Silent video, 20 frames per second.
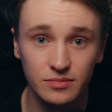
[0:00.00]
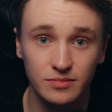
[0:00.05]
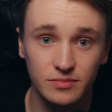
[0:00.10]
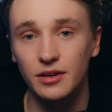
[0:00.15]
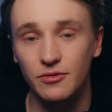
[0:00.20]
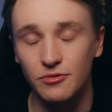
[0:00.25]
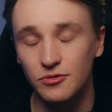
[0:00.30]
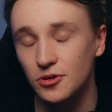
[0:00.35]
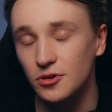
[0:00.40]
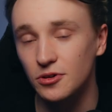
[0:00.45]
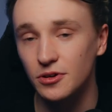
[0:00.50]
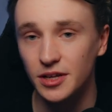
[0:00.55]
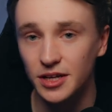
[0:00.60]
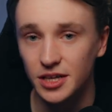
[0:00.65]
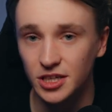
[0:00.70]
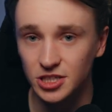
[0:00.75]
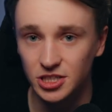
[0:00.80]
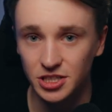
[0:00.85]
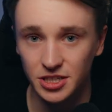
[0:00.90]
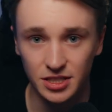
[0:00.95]
If your
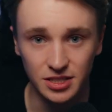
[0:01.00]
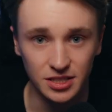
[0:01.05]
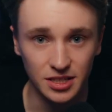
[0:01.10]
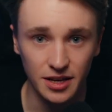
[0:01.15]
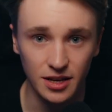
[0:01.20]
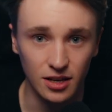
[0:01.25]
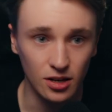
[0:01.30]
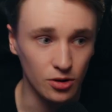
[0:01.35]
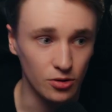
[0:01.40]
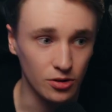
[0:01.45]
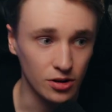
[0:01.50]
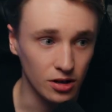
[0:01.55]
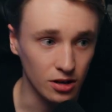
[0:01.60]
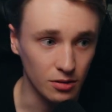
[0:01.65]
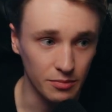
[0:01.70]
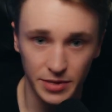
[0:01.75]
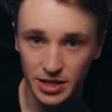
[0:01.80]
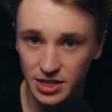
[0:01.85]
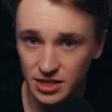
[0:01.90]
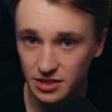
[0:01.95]
niche is a local
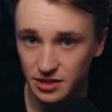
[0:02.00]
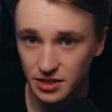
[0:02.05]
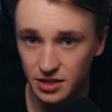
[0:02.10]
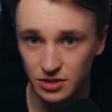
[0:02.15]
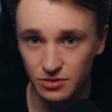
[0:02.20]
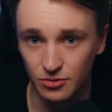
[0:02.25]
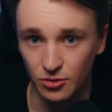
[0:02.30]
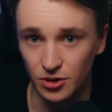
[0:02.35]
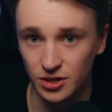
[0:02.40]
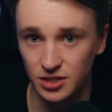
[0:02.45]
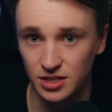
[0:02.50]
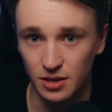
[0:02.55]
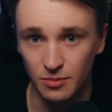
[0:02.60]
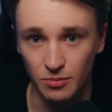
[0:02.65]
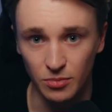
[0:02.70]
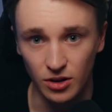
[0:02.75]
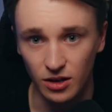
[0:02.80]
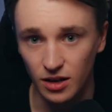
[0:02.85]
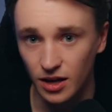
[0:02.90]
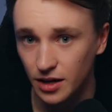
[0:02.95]
business, for
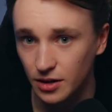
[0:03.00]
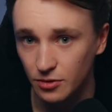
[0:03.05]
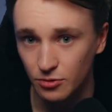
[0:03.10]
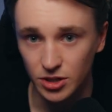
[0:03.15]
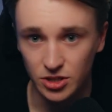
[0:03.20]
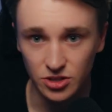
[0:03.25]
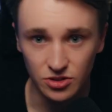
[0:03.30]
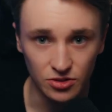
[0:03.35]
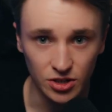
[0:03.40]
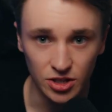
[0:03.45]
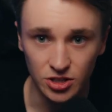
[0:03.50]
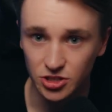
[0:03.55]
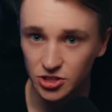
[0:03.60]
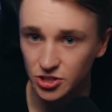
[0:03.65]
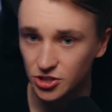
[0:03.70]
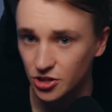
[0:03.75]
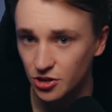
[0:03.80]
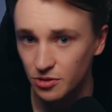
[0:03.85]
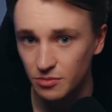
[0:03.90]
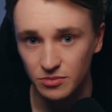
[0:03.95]
example, like restaurant
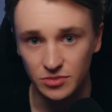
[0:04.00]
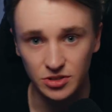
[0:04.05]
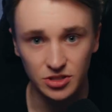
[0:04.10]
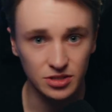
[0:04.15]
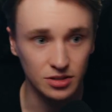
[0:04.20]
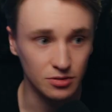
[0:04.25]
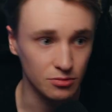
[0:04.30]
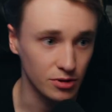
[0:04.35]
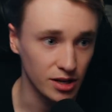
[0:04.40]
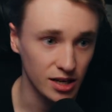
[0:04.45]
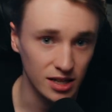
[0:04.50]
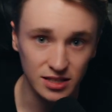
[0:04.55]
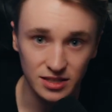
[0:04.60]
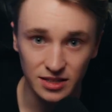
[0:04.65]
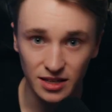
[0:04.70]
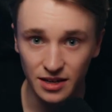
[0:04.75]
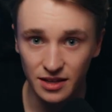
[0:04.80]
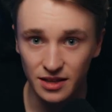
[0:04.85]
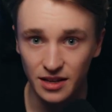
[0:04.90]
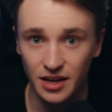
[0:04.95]
gyms, real
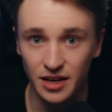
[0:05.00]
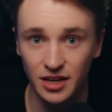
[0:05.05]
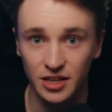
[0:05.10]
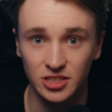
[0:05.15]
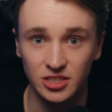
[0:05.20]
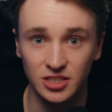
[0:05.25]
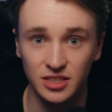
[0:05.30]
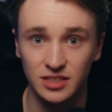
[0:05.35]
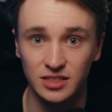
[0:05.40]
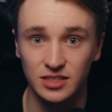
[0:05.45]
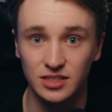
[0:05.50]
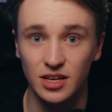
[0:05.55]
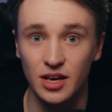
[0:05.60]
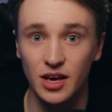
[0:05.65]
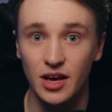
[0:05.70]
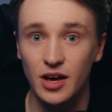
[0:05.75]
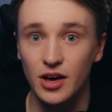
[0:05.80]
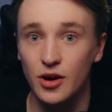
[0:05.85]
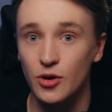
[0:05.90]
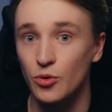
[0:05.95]
estate agents,
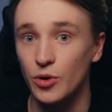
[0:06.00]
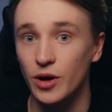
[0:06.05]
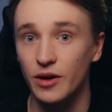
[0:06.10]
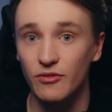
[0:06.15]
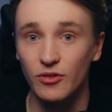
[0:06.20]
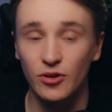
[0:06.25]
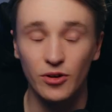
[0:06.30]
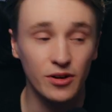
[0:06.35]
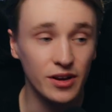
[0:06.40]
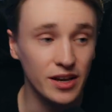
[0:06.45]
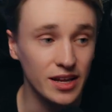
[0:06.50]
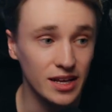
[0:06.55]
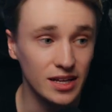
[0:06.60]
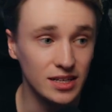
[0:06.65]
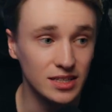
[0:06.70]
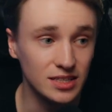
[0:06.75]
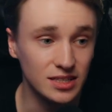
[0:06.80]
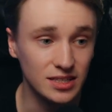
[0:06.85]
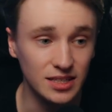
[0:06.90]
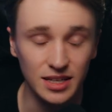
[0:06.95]
whoever
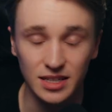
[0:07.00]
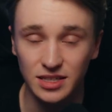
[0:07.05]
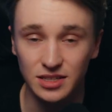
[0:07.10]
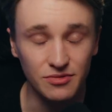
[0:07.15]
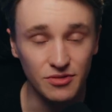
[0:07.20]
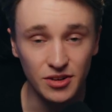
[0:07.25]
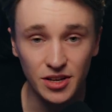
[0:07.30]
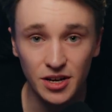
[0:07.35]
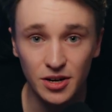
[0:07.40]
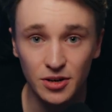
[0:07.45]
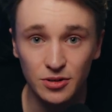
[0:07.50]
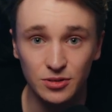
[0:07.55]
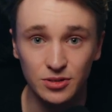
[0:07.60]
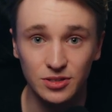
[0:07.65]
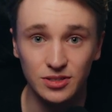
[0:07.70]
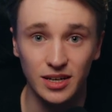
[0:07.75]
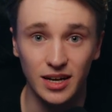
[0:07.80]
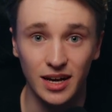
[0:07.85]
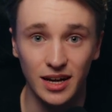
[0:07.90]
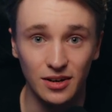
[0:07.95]
needs these
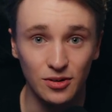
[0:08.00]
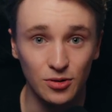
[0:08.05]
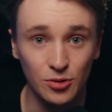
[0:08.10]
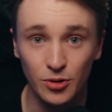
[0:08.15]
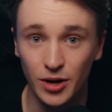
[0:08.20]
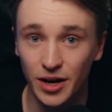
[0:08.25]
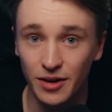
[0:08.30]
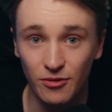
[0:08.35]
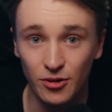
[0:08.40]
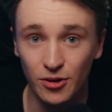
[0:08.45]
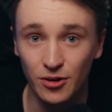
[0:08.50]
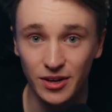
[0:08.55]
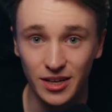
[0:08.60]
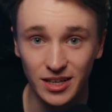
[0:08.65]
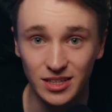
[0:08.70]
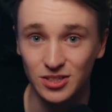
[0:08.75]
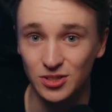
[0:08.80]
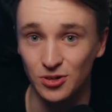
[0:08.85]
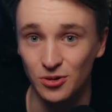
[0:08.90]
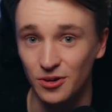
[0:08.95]
videos and whoever
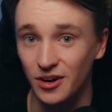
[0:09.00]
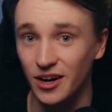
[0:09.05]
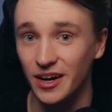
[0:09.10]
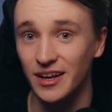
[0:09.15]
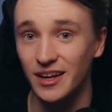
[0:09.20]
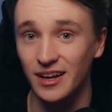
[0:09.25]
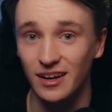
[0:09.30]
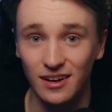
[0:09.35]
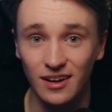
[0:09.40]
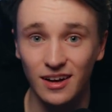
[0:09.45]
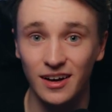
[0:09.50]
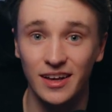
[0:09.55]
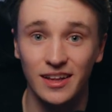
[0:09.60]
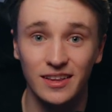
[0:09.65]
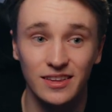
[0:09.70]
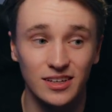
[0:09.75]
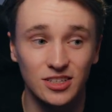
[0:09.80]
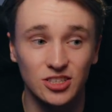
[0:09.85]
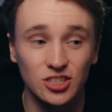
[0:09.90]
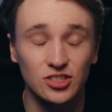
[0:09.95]
is your ideal
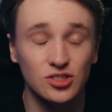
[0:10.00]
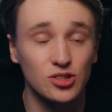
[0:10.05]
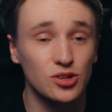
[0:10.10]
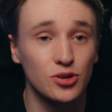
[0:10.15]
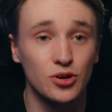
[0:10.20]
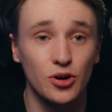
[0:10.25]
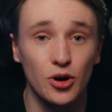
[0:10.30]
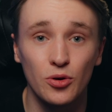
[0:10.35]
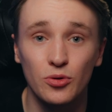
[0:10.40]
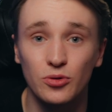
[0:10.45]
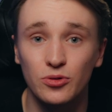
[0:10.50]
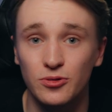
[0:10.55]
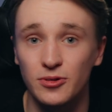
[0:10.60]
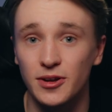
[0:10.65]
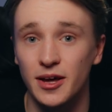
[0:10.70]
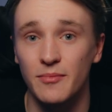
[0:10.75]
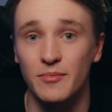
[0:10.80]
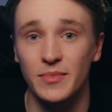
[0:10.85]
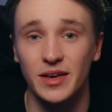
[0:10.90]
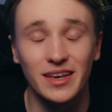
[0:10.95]
client, just go to
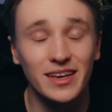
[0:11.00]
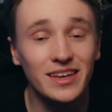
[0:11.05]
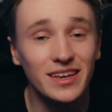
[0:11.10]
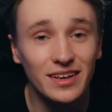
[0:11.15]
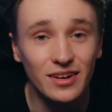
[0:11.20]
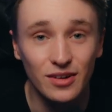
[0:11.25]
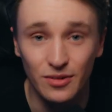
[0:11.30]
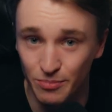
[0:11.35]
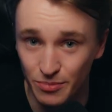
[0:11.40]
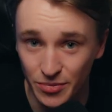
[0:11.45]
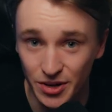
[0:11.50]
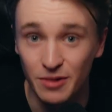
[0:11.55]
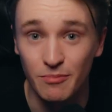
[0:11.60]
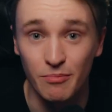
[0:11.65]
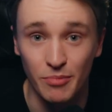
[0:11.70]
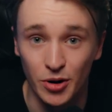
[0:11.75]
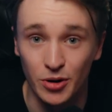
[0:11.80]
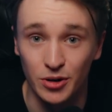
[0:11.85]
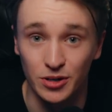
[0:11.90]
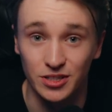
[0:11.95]
them in
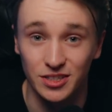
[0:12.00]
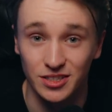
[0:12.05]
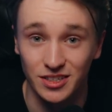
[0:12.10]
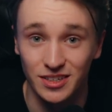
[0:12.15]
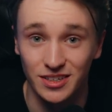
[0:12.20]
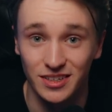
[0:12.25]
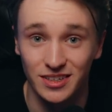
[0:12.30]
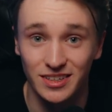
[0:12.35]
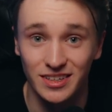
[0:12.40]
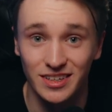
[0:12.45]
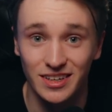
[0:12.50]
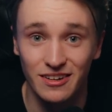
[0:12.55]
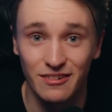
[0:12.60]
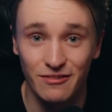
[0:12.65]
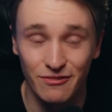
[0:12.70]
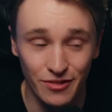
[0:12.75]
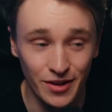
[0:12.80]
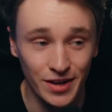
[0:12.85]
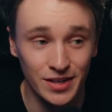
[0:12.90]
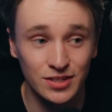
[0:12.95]
person,
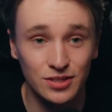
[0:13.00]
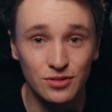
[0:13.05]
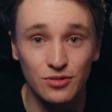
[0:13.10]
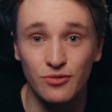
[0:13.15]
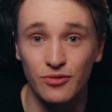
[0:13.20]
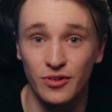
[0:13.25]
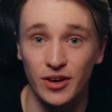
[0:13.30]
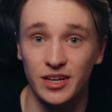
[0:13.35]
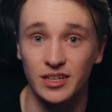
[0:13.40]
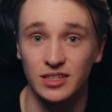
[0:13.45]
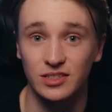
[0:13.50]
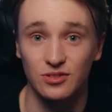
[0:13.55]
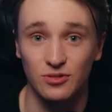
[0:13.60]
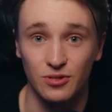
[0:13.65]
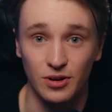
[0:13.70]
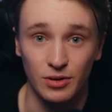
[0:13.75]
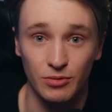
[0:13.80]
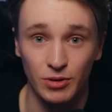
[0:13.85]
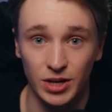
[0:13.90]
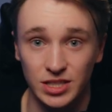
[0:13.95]
face to face, to
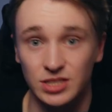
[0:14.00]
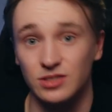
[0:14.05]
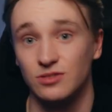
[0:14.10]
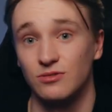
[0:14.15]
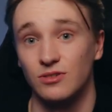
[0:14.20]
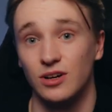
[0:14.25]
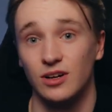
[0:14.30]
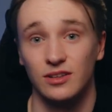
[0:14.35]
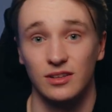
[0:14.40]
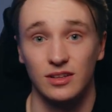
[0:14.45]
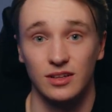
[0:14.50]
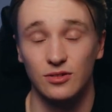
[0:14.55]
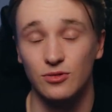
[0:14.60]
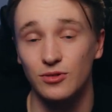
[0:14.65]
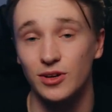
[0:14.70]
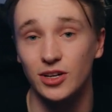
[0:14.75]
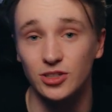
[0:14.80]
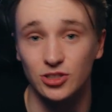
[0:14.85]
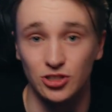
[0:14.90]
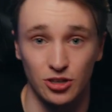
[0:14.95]
the restaurant, to
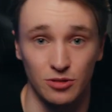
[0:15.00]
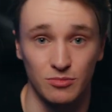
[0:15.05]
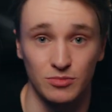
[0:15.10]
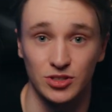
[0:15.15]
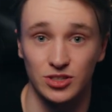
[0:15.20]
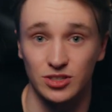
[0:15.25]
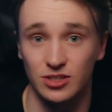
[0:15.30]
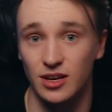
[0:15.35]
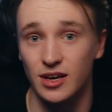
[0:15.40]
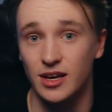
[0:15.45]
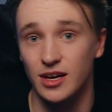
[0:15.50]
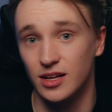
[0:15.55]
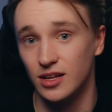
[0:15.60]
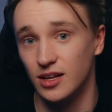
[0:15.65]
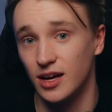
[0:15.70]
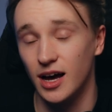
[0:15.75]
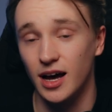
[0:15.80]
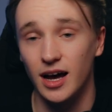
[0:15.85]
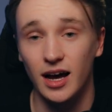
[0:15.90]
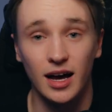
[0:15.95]
the gyms,
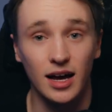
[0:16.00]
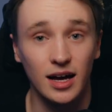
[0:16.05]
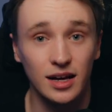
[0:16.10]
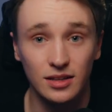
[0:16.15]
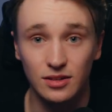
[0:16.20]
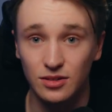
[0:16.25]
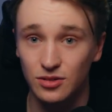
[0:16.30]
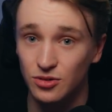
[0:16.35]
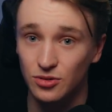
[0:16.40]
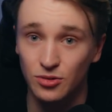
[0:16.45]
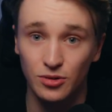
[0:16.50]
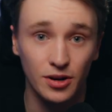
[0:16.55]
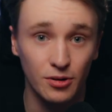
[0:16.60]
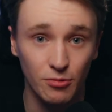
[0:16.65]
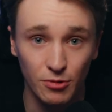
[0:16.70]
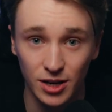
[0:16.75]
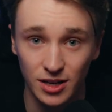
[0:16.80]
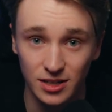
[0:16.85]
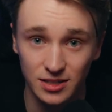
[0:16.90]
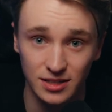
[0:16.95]
to the
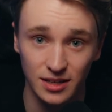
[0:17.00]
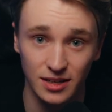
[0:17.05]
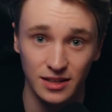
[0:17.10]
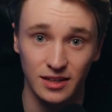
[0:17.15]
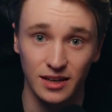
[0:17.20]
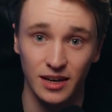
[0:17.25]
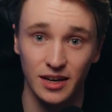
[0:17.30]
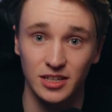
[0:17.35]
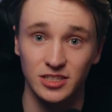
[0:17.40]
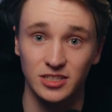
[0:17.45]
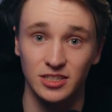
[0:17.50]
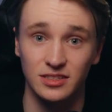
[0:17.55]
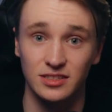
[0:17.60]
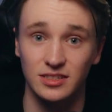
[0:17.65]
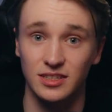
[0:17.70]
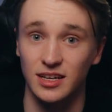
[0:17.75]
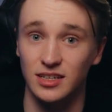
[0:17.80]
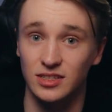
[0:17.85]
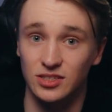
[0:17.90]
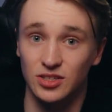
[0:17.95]
real estate agents,
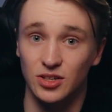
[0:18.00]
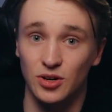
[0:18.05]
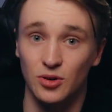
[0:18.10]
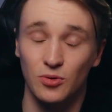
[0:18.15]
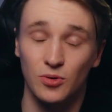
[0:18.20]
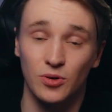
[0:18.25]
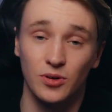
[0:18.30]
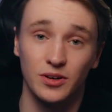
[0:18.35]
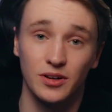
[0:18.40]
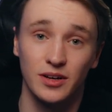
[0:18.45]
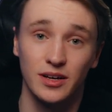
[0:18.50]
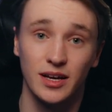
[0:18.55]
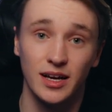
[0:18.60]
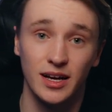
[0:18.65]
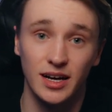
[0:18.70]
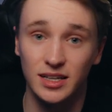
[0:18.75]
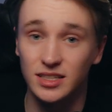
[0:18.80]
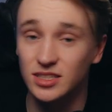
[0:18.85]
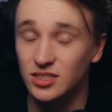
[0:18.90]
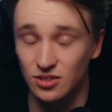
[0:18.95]
and so on,
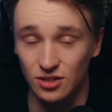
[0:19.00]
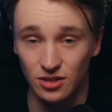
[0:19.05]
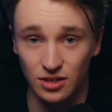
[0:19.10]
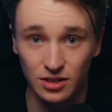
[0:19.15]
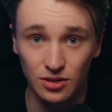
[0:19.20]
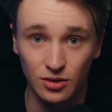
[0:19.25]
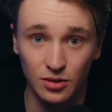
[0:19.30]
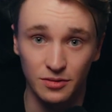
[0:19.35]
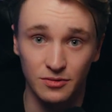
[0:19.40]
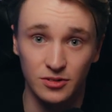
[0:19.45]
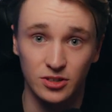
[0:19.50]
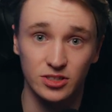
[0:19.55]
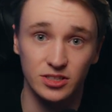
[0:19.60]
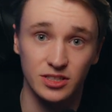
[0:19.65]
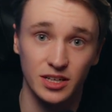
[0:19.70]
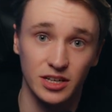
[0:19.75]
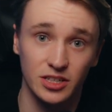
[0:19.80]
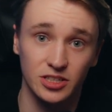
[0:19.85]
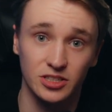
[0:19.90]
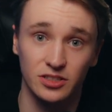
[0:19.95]
and start
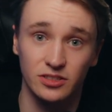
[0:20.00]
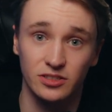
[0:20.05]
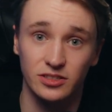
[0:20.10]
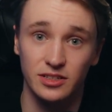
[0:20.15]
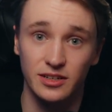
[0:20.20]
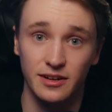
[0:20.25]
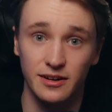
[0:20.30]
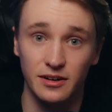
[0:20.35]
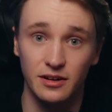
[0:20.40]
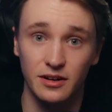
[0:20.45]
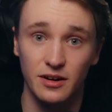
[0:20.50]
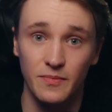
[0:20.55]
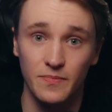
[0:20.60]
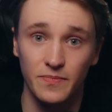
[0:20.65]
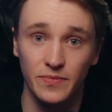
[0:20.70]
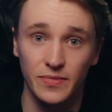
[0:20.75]
conversations there.